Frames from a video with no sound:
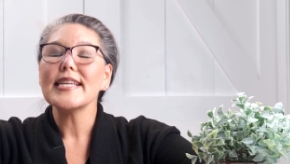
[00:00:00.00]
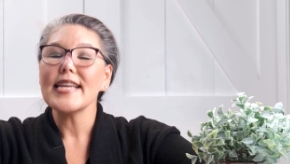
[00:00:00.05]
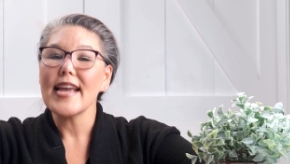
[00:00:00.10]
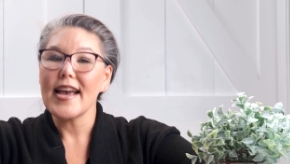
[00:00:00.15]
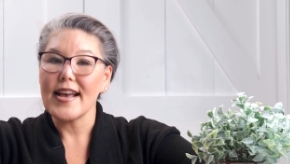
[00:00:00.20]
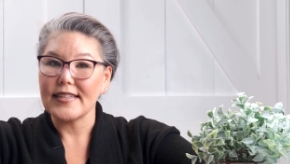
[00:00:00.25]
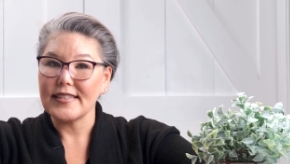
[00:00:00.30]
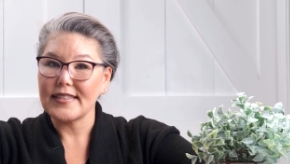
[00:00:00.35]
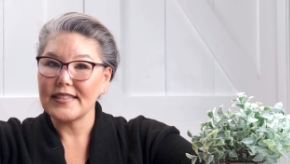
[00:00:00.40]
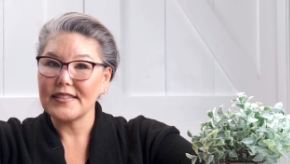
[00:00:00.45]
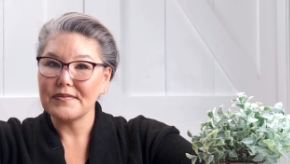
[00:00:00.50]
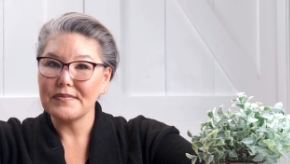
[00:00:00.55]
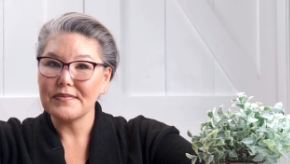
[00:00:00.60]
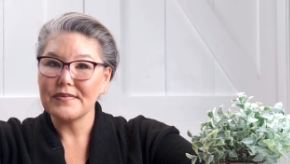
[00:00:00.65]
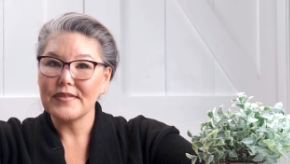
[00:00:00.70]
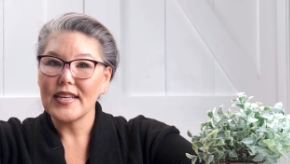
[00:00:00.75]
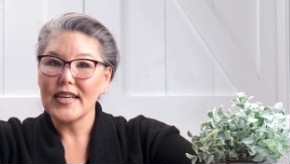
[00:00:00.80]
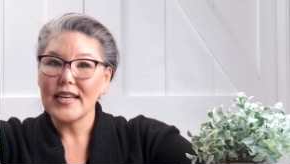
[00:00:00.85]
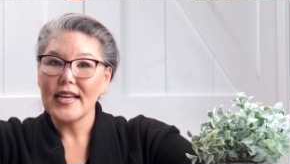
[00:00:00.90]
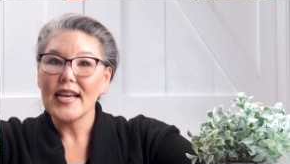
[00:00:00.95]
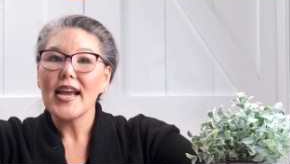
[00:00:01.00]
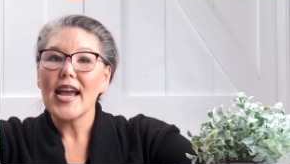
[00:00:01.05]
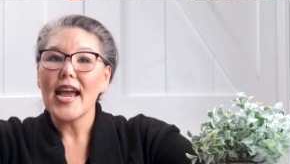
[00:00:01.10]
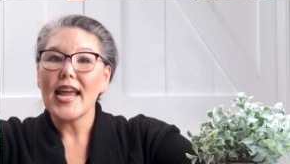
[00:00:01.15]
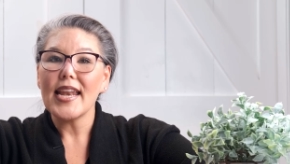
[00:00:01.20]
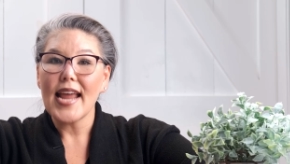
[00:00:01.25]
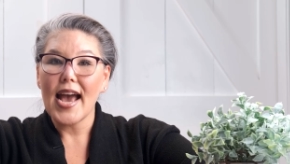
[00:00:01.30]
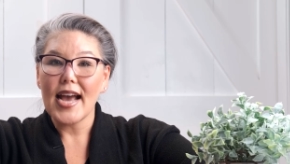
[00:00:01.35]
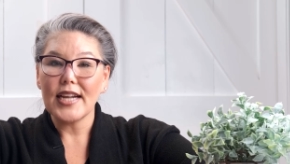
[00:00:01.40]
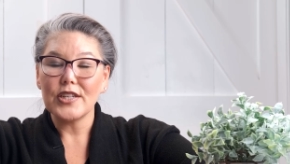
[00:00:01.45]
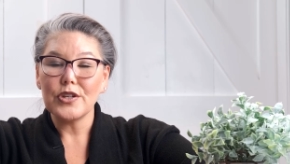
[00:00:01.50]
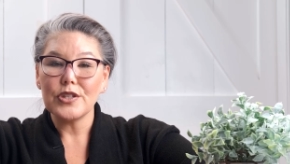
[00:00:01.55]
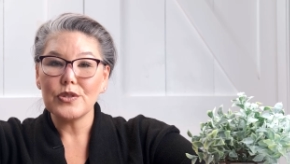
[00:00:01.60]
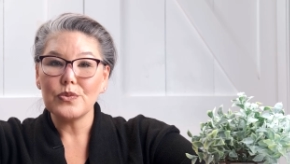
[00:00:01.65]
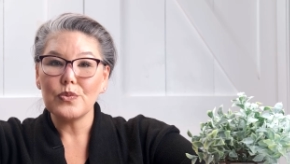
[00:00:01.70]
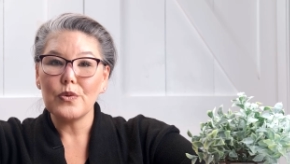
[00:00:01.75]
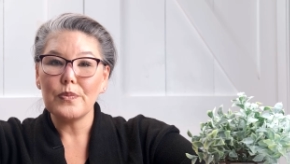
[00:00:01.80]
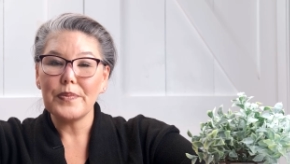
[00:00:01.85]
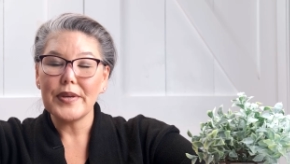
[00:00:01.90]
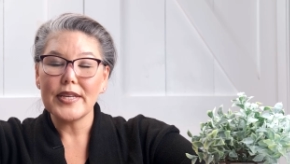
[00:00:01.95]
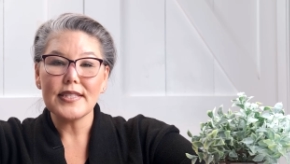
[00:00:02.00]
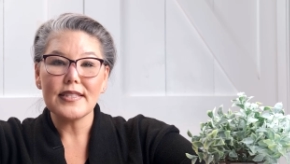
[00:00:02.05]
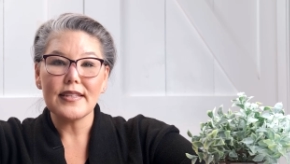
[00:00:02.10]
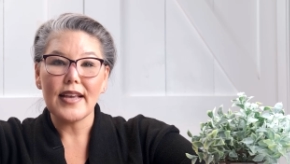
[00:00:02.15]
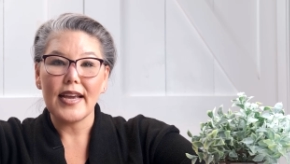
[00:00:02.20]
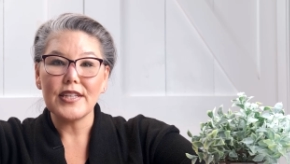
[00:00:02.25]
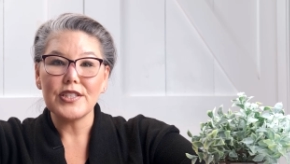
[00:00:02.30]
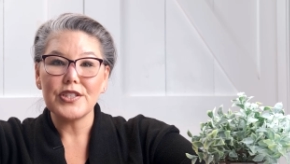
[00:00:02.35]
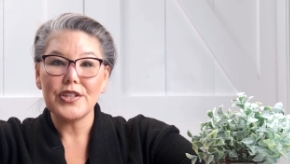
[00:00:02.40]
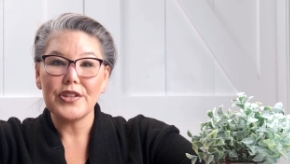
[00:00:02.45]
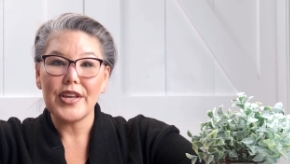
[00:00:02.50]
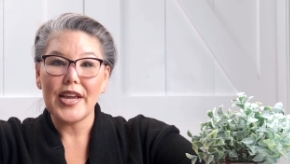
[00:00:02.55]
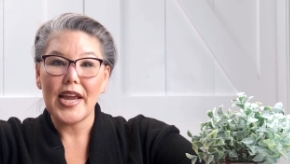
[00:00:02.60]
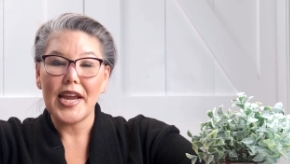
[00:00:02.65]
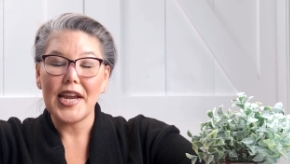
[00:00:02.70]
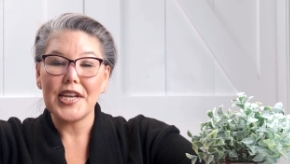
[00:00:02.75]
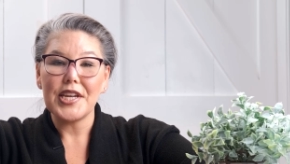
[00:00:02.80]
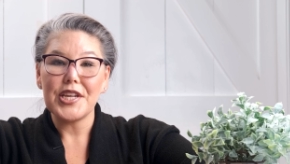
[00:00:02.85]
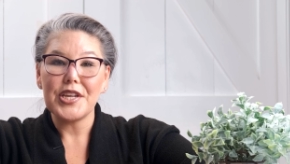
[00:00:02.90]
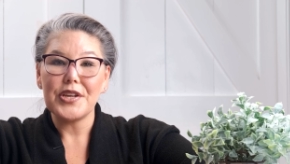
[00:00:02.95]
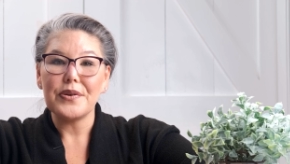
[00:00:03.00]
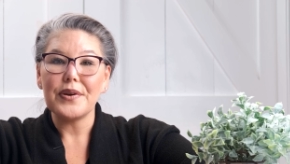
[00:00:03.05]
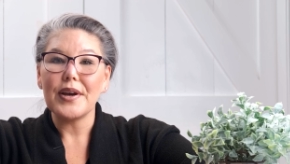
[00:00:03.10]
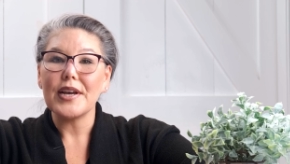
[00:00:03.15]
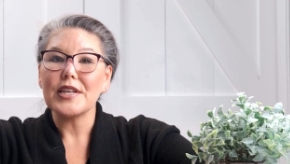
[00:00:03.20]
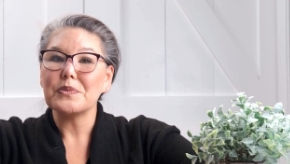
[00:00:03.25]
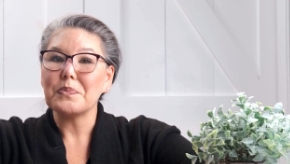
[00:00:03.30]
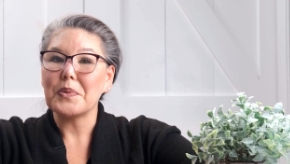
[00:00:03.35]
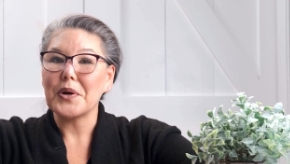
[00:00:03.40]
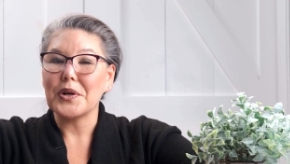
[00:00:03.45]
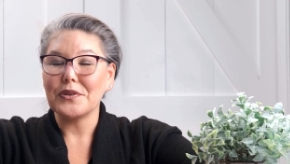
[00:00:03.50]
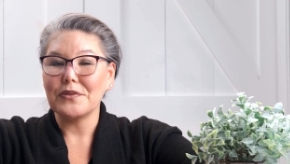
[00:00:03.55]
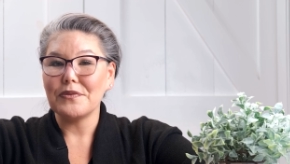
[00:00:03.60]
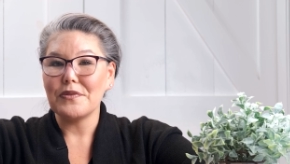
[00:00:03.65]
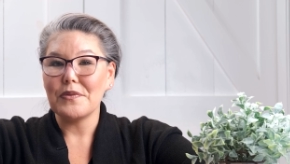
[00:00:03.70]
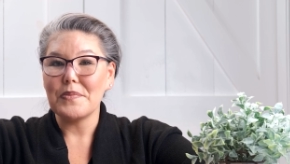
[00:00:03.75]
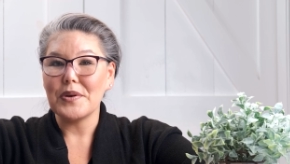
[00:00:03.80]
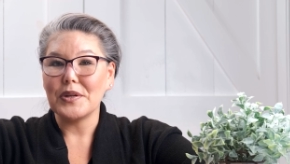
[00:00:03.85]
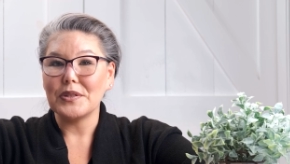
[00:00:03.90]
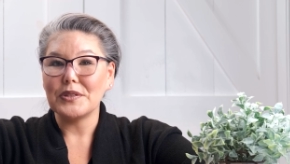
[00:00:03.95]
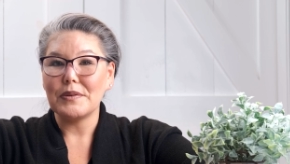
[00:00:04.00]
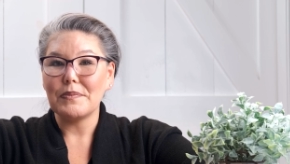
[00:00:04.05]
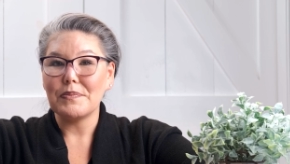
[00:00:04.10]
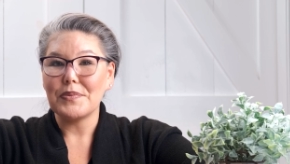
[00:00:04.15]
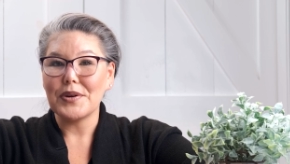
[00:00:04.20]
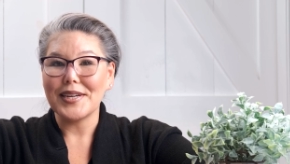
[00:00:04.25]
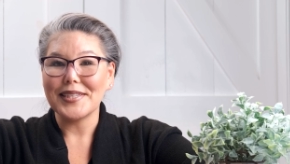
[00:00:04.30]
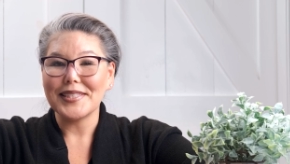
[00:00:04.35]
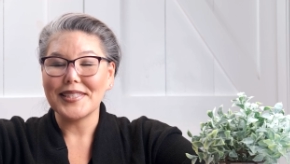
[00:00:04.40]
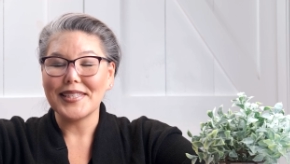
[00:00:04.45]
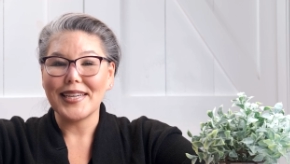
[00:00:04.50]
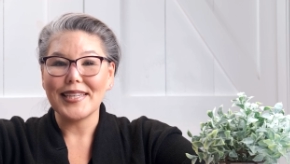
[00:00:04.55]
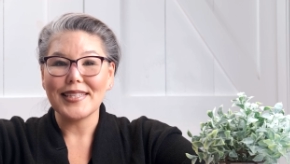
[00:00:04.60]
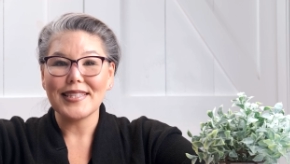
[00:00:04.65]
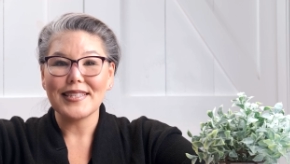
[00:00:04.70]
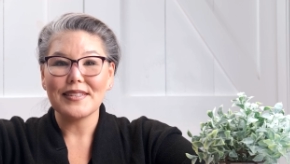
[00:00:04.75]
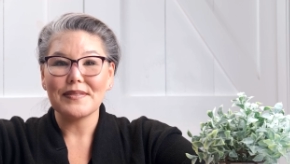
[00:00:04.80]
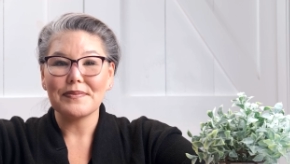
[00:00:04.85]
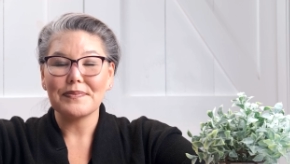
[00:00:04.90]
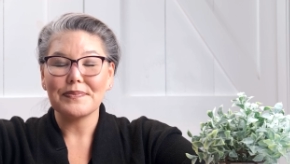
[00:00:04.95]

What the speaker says: Yes. An address will be assigned to the ADU as part of the building process.